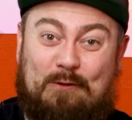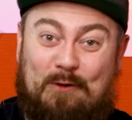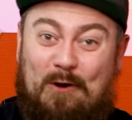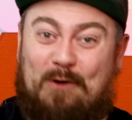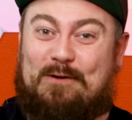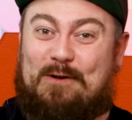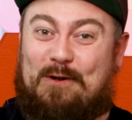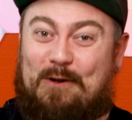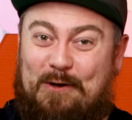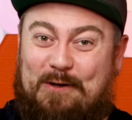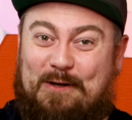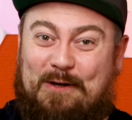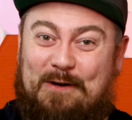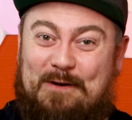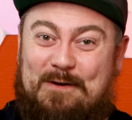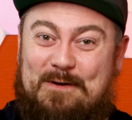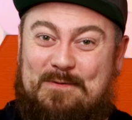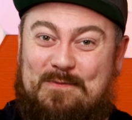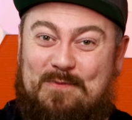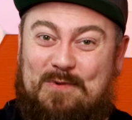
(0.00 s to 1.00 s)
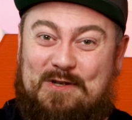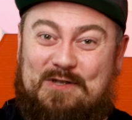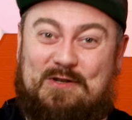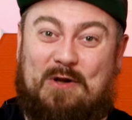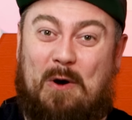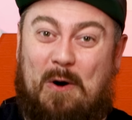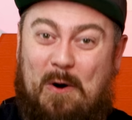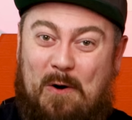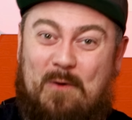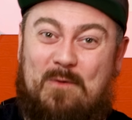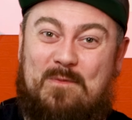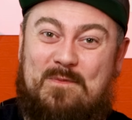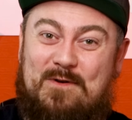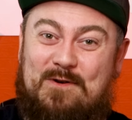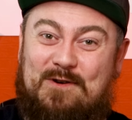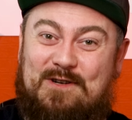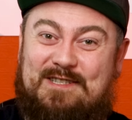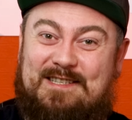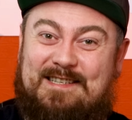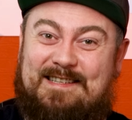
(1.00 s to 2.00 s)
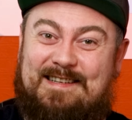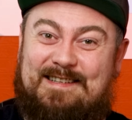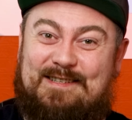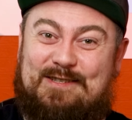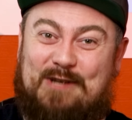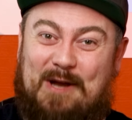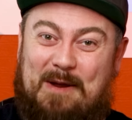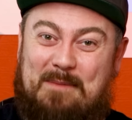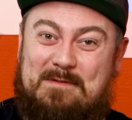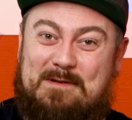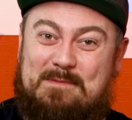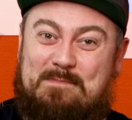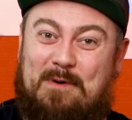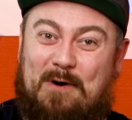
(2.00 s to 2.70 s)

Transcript: Lord Lucan was almost James